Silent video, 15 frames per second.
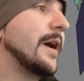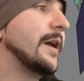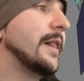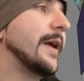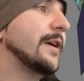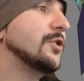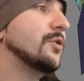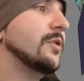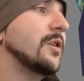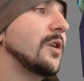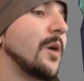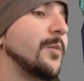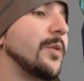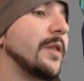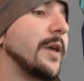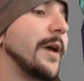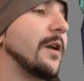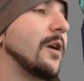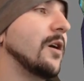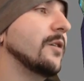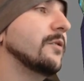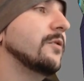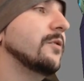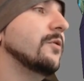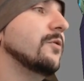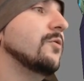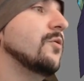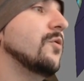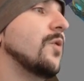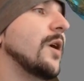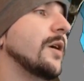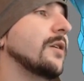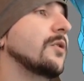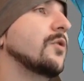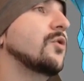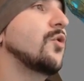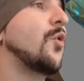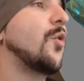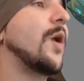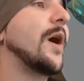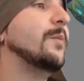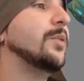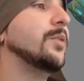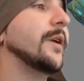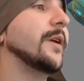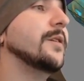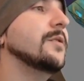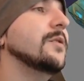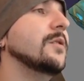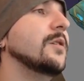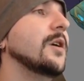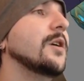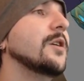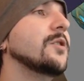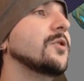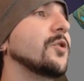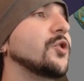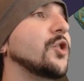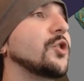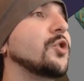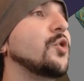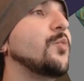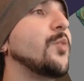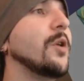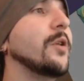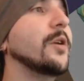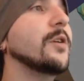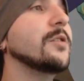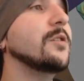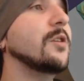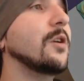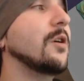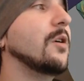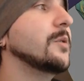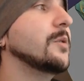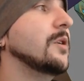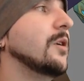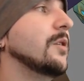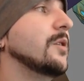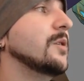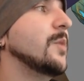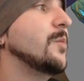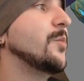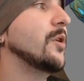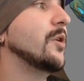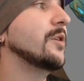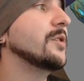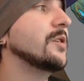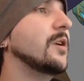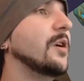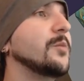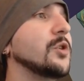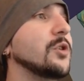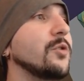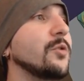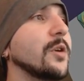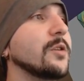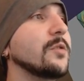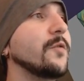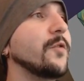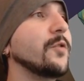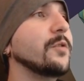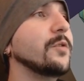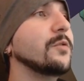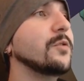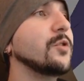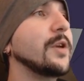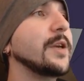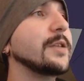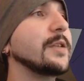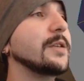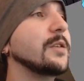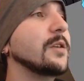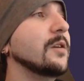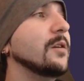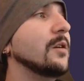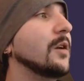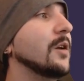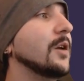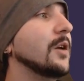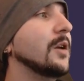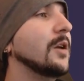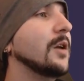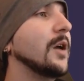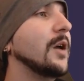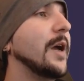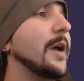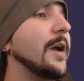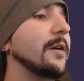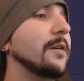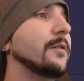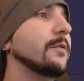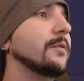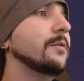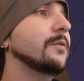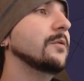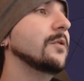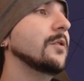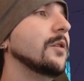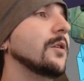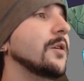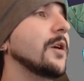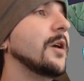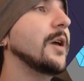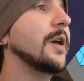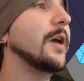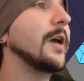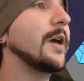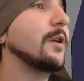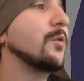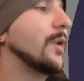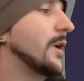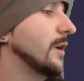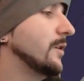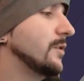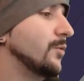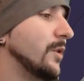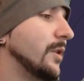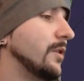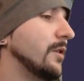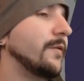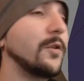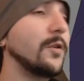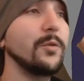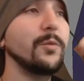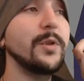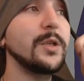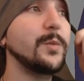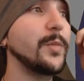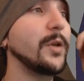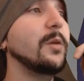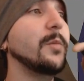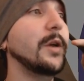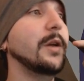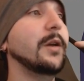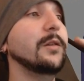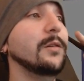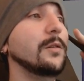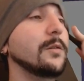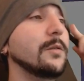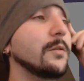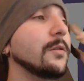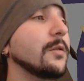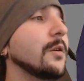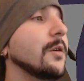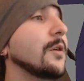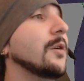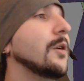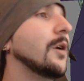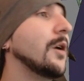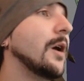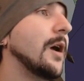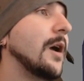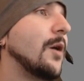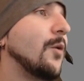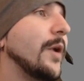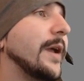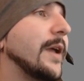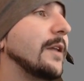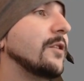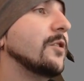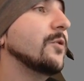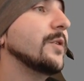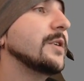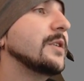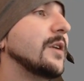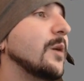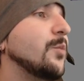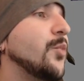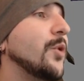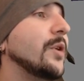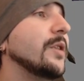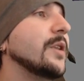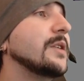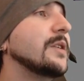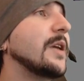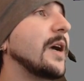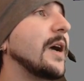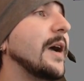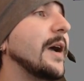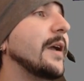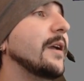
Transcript: actually copy that onto quad planes. So it's just 2 polygons. You know, obviously not this many polygons here. I'm just doing it so you guys can see it. And it's really difficult with this pen in my hand. What I can do is start putting this guy